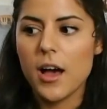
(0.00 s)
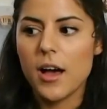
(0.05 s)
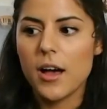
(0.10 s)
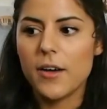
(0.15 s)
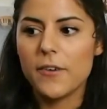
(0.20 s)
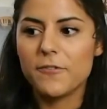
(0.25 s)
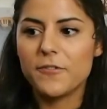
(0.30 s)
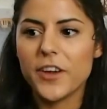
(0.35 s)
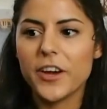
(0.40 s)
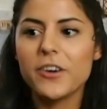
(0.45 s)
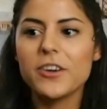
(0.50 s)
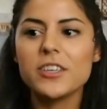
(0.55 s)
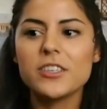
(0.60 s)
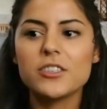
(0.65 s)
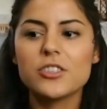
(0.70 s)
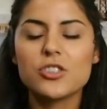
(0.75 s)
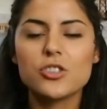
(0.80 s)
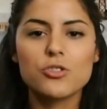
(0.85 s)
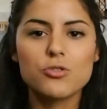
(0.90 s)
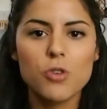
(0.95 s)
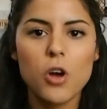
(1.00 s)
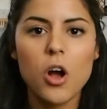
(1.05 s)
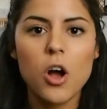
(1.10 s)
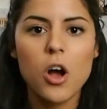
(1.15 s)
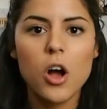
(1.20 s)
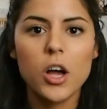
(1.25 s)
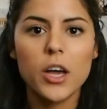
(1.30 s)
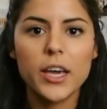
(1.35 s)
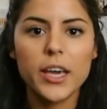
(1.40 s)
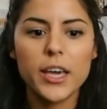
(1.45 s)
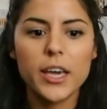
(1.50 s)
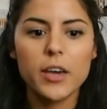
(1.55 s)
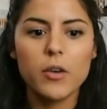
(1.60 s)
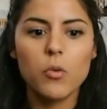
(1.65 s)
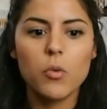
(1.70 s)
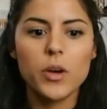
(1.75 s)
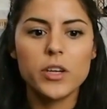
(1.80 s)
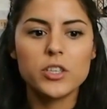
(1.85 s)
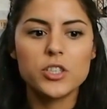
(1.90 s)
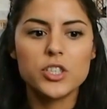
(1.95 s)
very strong
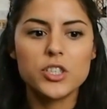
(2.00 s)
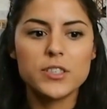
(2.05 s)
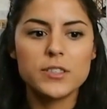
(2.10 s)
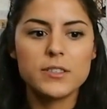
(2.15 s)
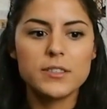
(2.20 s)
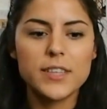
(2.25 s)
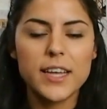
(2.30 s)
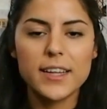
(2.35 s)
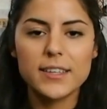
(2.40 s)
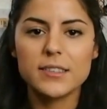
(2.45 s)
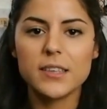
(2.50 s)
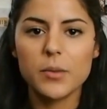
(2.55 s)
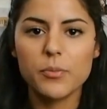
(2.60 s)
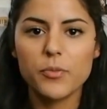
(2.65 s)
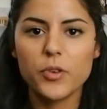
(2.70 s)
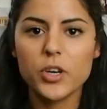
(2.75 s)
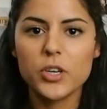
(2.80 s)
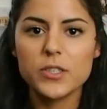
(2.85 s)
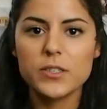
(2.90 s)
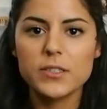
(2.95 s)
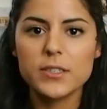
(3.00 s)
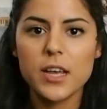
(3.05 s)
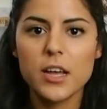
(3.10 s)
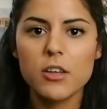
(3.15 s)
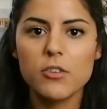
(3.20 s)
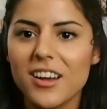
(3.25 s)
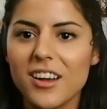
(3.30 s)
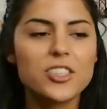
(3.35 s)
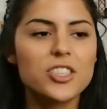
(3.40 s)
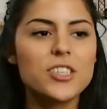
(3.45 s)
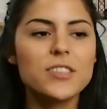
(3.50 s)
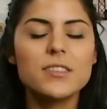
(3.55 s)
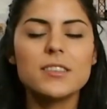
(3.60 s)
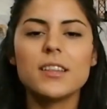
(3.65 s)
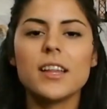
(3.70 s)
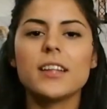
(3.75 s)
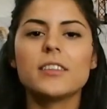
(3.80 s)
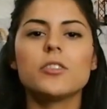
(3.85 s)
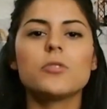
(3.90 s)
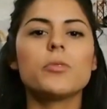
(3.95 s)
when she stands up for herself. She doesn't
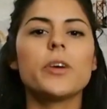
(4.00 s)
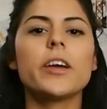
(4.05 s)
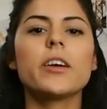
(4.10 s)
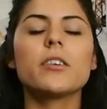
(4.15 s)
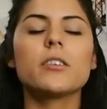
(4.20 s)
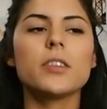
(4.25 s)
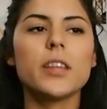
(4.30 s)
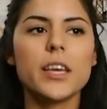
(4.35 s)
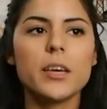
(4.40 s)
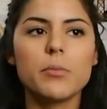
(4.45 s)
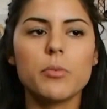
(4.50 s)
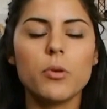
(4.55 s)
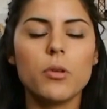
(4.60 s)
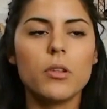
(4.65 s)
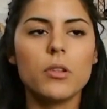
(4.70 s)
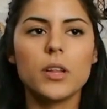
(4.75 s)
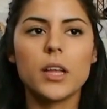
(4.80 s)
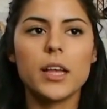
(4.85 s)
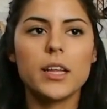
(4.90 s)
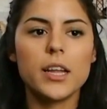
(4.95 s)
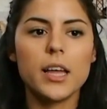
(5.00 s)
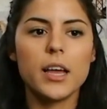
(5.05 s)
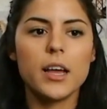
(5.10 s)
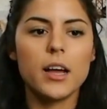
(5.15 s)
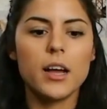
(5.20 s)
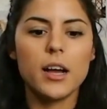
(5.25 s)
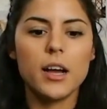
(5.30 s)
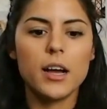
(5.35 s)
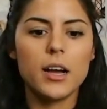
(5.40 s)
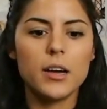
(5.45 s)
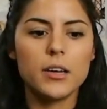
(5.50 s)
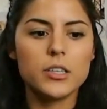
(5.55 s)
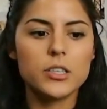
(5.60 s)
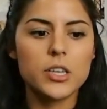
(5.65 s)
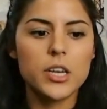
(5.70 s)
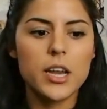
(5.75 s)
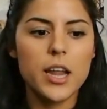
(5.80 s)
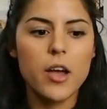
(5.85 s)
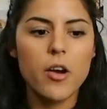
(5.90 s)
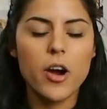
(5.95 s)
let the record label
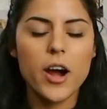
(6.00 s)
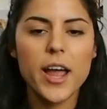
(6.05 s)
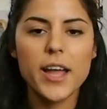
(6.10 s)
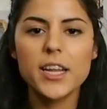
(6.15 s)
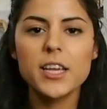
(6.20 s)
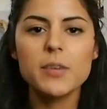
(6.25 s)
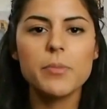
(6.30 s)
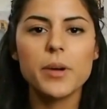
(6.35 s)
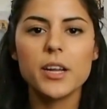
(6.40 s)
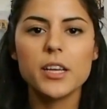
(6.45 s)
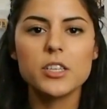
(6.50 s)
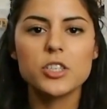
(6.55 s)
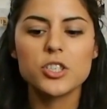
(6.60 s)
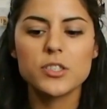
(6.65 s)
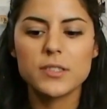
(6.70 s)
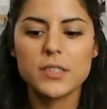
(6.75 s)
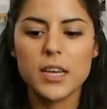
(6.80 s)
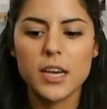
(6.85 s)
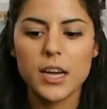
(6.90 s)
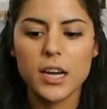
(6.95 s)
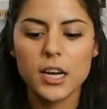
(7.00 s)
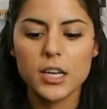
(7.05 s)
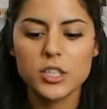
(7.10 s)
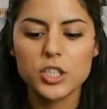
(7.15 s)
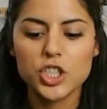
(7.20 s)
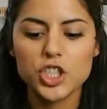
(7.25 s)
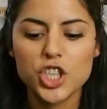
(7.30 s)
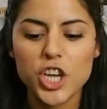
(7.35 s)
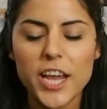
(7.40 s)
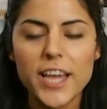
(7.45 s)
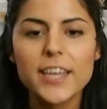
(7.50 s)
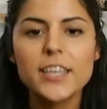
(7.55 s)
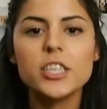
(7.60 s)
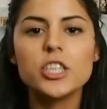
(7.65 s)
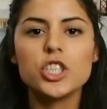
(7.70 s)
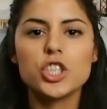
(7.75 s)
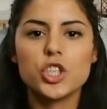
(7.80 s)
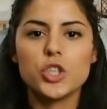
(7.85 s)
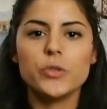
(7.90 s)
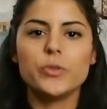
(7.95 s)
or anybody just
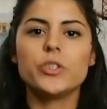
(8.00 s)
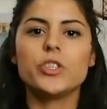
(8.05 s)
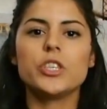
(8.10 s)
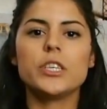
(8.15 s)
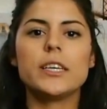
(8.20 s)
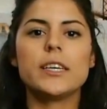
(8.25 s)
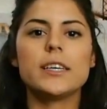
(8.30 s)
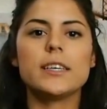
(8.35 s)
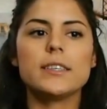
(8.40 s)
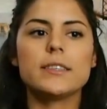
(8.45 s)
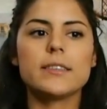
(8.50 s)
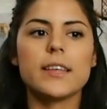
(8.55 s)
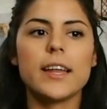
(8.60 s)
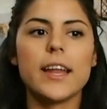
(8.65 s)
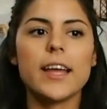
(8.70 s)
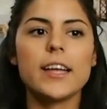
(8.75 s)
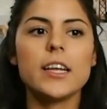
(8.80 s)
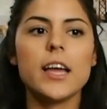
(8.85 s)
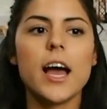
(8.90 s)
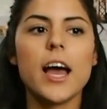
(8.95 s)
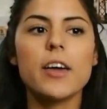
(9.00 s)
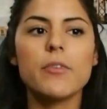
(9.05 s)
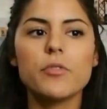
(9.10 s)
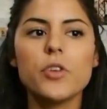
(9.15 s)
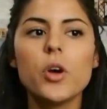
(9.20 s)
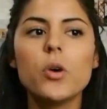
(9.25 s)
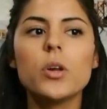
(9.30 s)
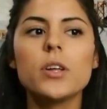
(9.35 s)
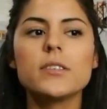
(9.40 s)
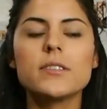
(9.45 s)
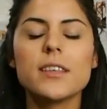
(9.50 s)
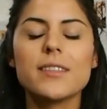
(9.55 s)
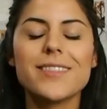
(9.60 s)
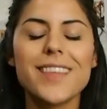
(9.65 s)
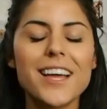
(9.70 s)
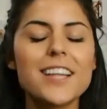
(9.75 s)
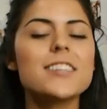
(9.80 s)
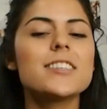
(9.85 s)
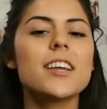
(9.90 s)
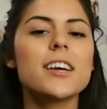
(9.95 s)
change who she is, and I've noticed
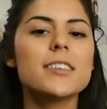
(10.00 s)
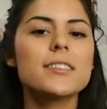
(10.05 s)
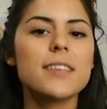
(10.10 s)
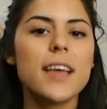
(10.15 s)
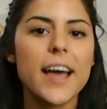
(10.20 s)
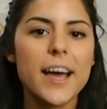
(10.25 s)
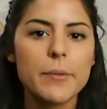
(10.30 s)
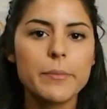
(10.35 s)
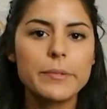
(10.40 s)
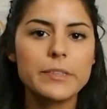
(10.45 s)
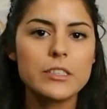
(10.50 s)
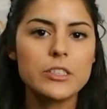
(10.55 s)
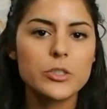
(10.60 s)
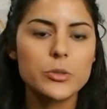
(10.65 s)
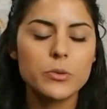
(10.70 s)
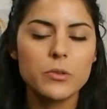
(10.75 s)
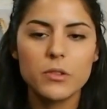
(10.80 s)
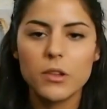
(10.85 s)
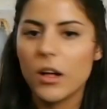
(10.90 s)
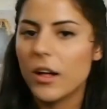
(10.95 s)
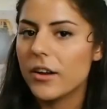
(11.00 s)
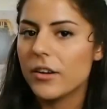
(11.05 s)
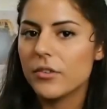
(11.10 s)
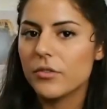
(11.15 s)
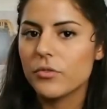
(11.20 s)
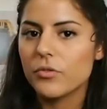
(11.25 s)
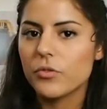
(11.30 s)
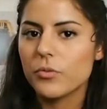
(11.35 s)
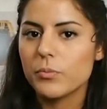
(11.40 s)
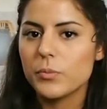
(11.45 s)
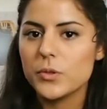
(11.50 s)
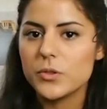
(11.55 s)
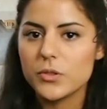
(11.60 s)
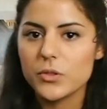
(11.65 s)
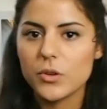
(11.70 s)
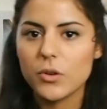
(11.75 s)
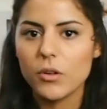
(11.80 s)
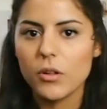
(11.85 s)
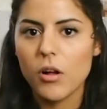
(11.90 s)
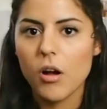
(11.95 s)
that does happen to a lot of
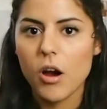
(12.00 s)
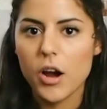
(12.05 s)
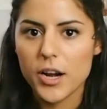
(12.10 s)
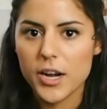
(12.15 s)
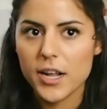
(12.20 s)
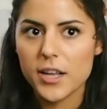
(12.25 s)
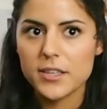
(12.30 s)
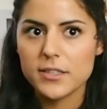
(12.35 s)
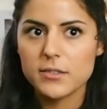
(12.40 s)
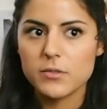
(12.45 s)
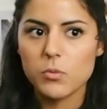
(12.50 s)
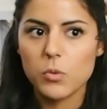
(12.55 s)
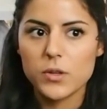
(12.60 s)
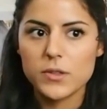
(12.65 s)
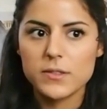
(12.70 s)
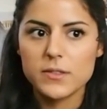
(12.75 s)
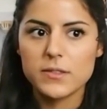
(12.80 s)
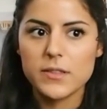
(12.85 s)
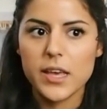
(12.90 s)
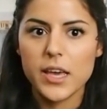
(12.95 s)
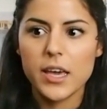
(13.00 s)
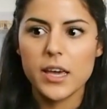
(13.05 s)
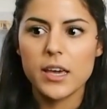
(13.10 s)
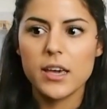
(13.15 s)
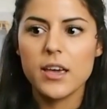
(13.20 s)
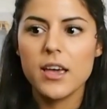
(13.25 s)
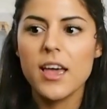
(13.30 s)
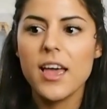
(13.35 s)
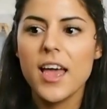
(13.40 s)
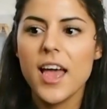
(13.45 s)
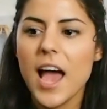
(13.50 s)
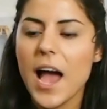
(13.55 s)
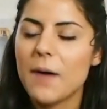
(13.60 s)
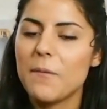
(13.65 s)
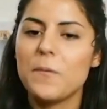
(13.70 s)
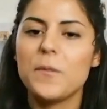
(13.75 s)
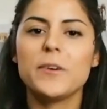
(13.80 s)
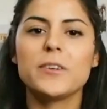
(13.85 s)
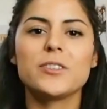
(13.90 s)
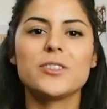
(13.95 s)
musical artists. Once they
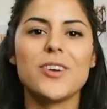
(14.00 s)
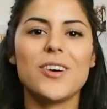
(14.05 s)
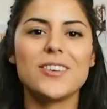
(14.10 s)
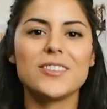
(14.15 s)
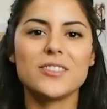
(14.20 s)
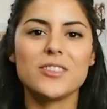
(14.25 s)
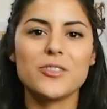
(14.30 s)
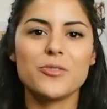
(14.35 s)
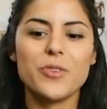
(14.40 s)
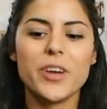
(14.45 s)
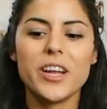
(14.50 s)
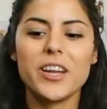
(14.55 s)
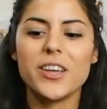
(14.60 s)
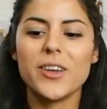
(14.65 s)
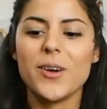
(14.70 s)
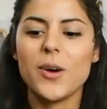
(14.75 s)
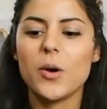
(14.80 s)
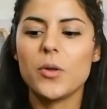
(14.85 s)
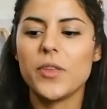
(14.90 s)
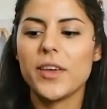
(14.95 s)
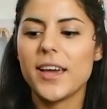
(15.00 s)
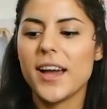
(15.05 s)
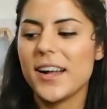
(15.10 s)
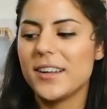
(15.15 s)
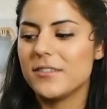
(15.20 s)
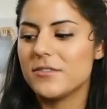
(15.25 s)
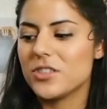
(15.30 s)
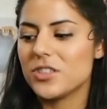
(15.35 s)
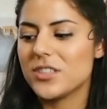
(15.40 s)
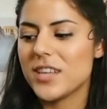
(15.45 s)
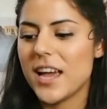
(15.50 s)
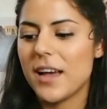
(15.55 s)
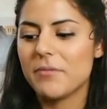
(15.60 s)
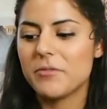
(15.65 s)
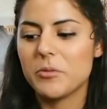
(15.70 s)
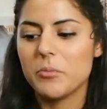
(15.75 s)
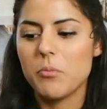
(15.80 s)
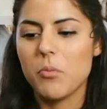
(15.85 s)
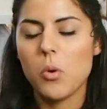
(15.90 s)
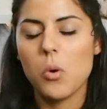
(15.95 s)
have their songs on the radio, they kind of just have
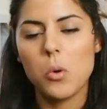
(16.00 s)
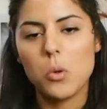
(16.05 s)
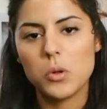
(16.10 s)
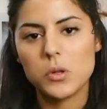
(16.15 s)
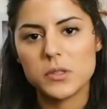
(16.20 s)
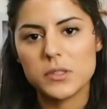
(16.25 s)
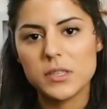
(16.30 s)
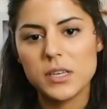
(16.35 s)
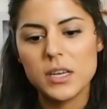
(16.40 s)
to mold,